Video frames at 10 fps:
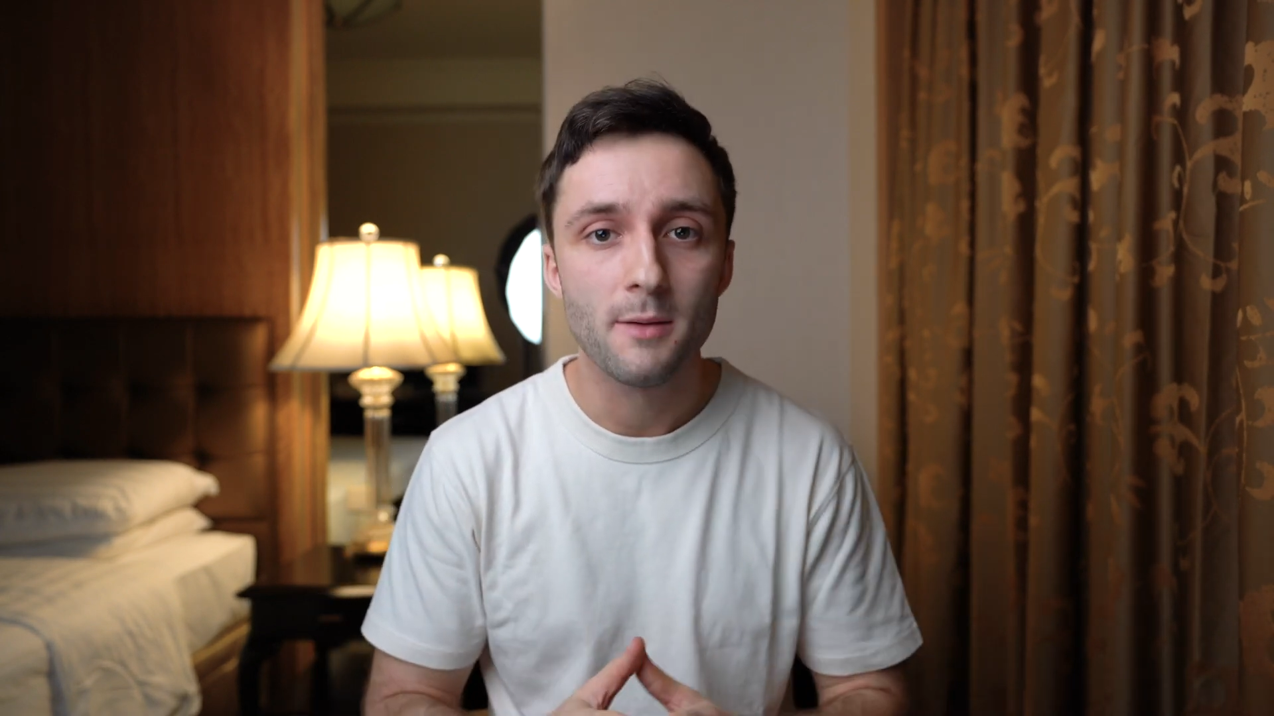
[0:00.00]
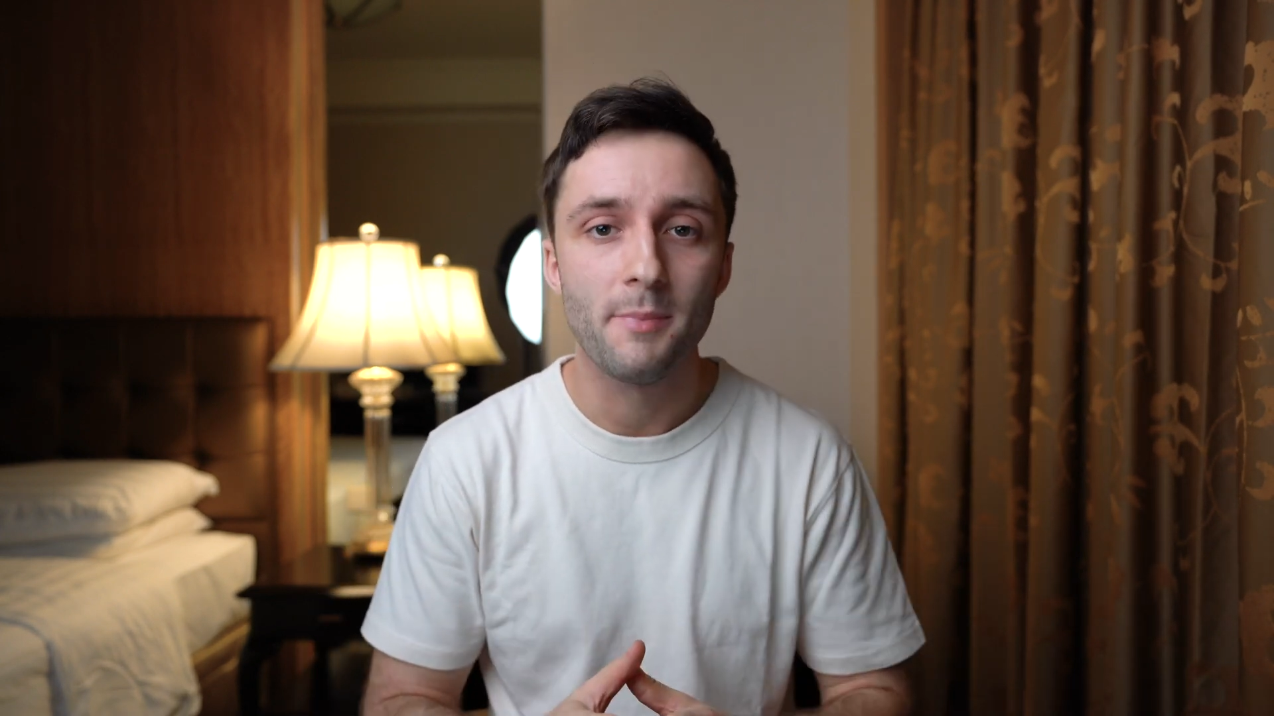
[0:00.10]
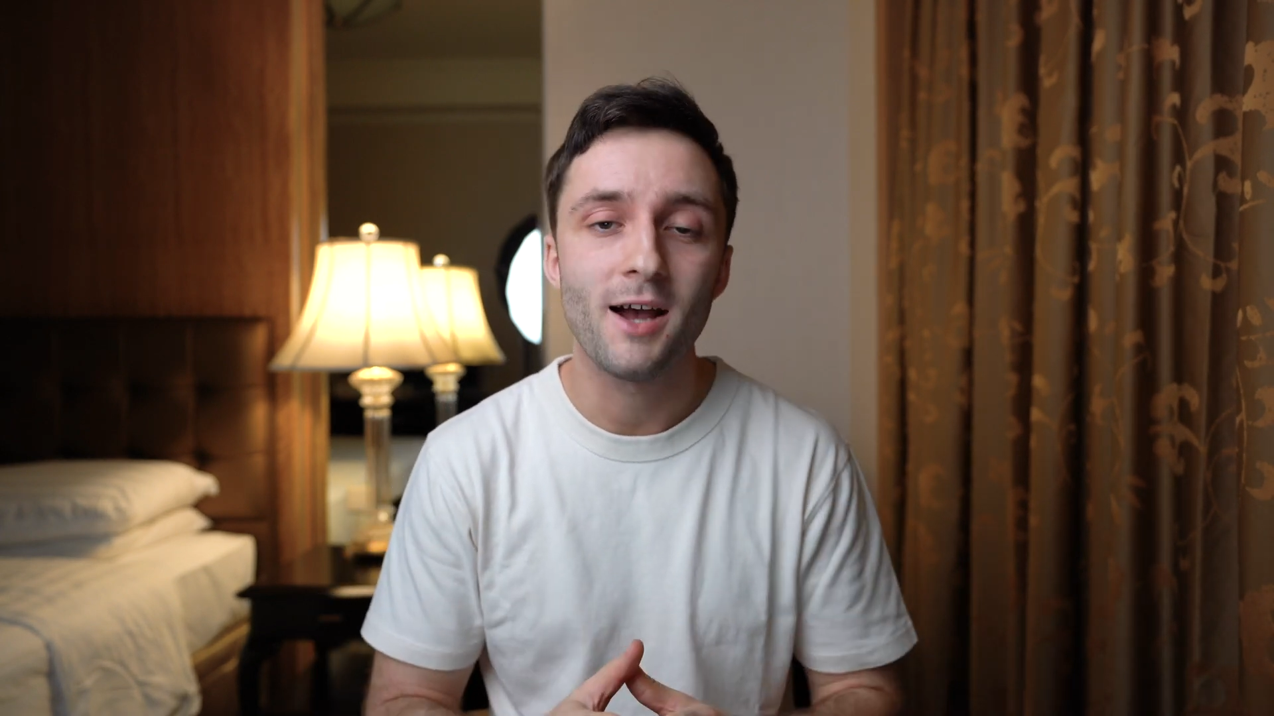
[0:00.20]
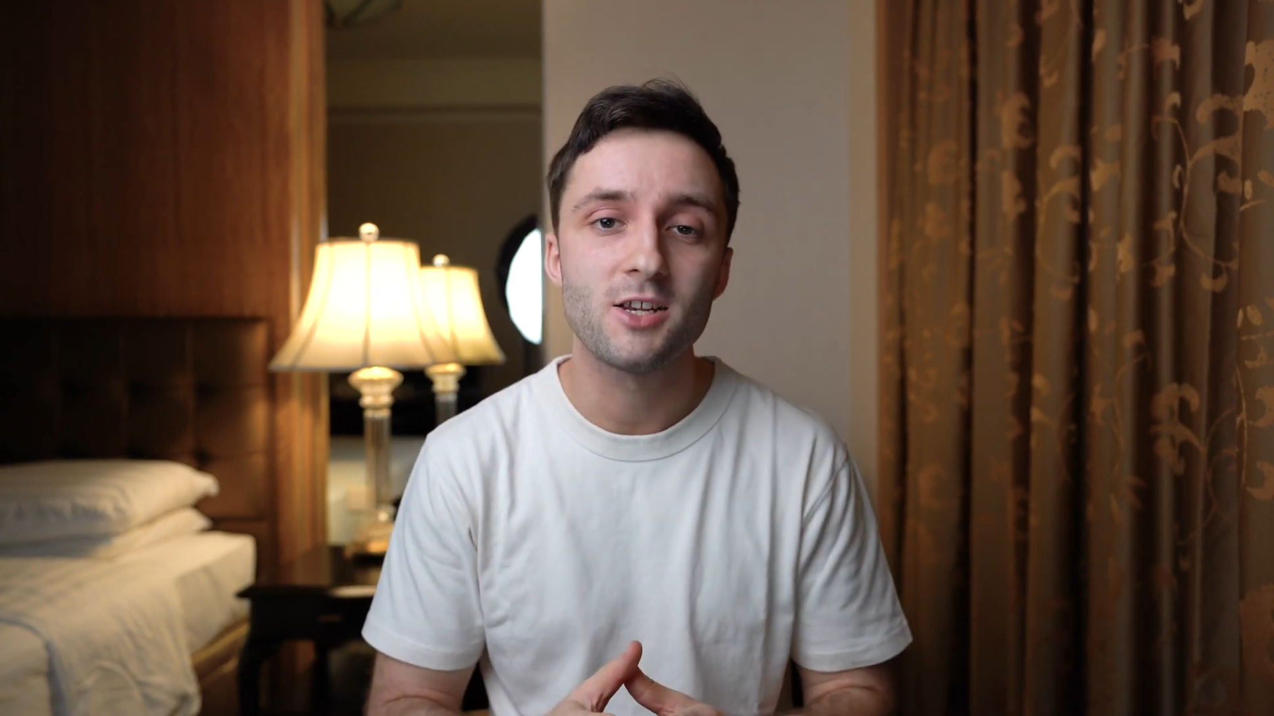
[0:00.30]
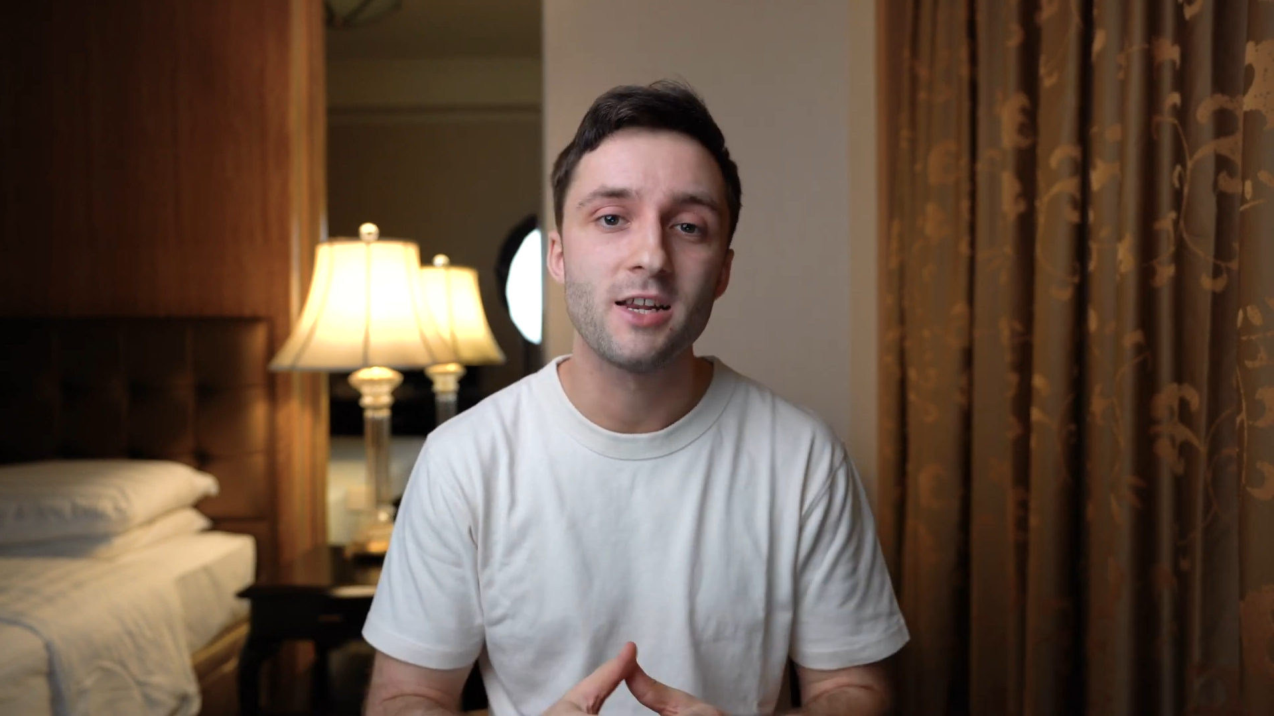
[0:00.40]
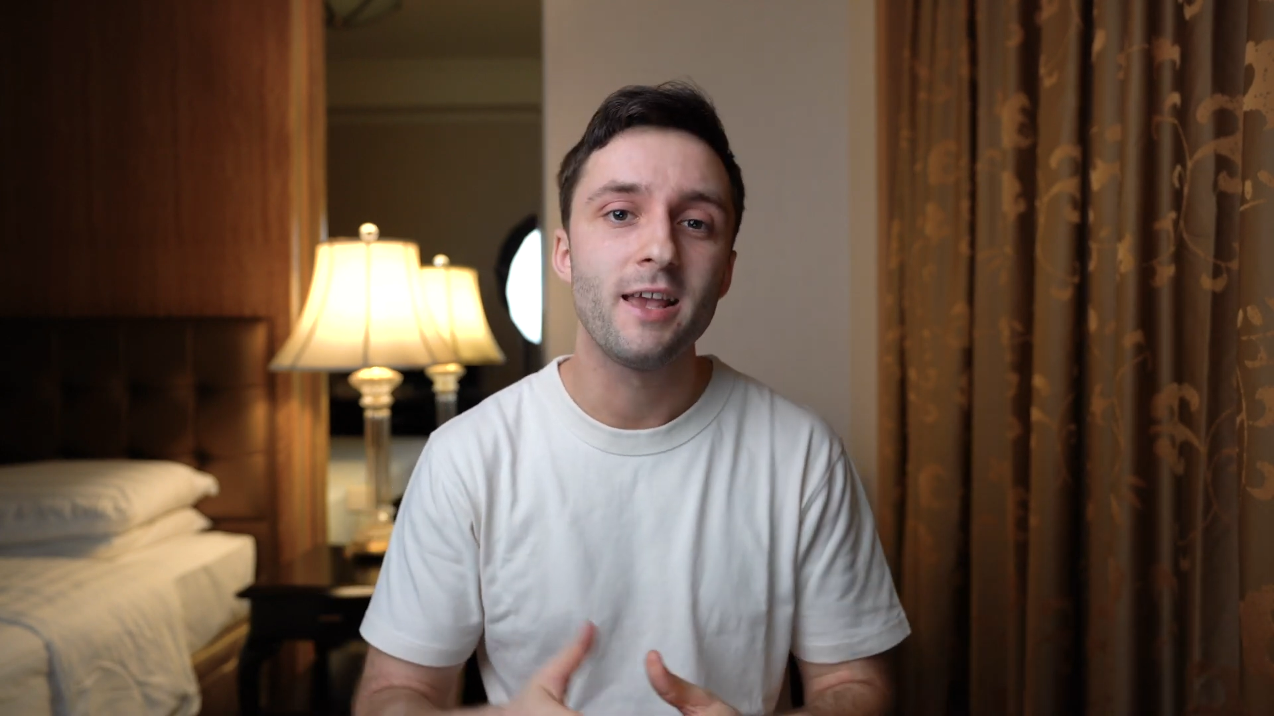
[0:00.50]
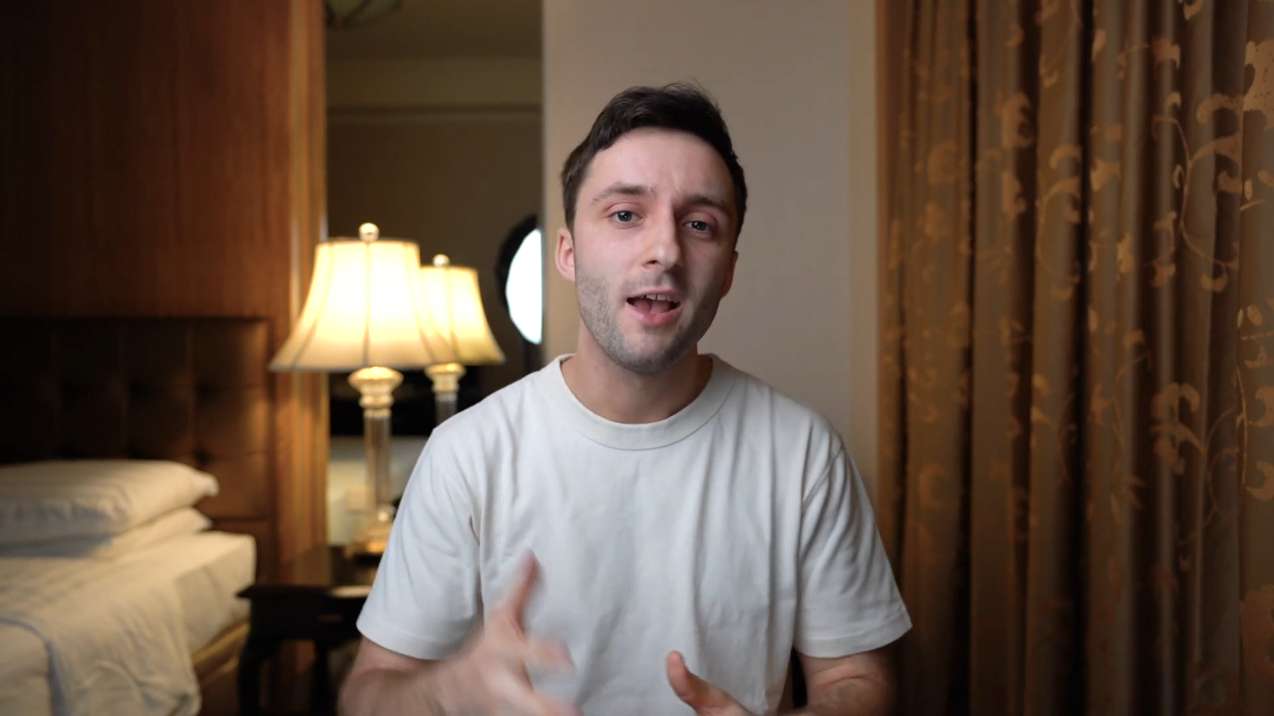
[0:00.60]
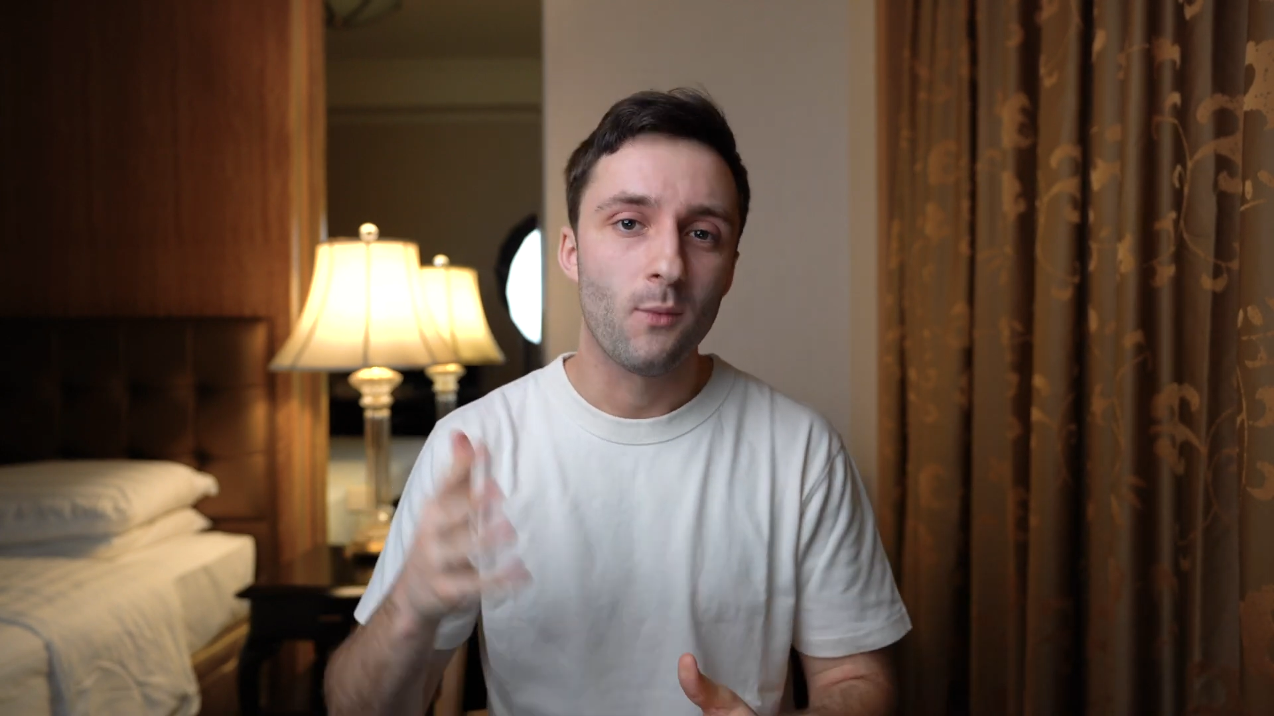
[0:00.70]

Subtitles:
But actually,